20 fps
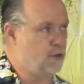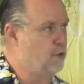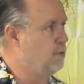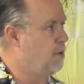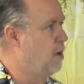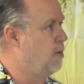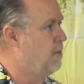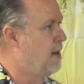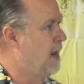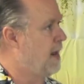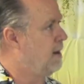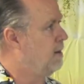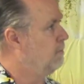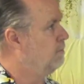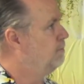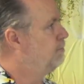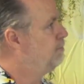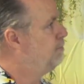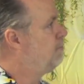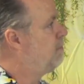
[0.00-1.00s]
you go
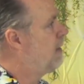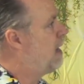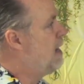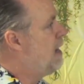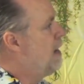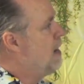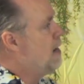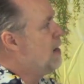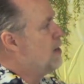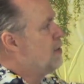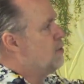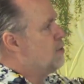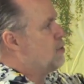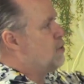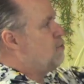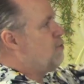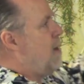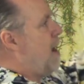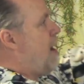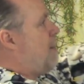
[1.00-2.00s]
down. The
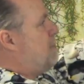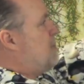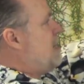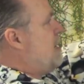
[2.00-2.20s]
straps